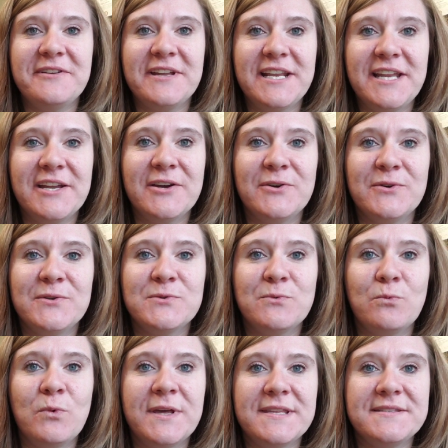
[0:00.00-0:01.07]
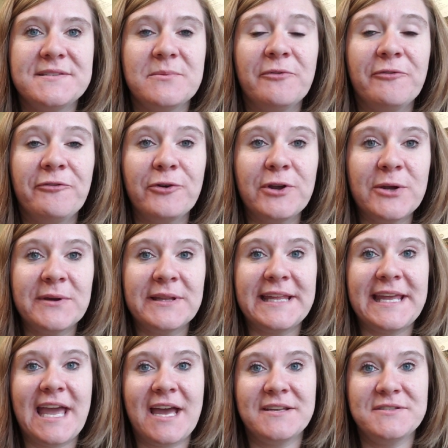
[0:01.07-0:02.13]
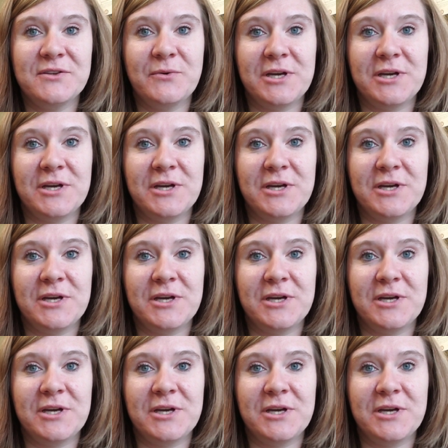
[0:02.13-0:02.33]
videos with some frequently asked